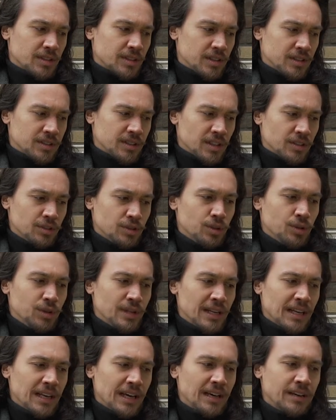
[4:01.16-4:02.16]
things I do
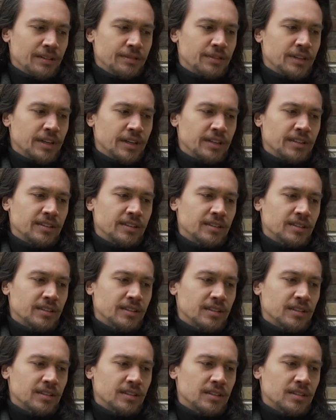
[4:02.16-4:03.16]
in life that
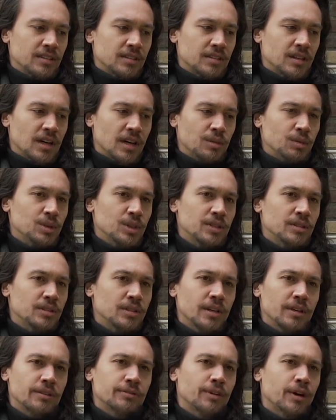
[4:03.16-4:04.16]
I
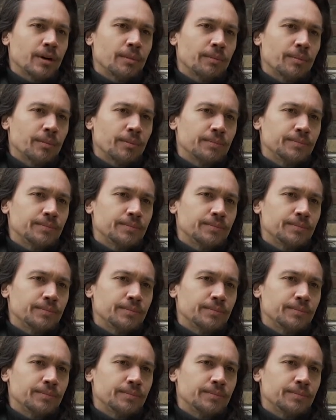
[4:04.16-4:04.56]
wouldn't give up.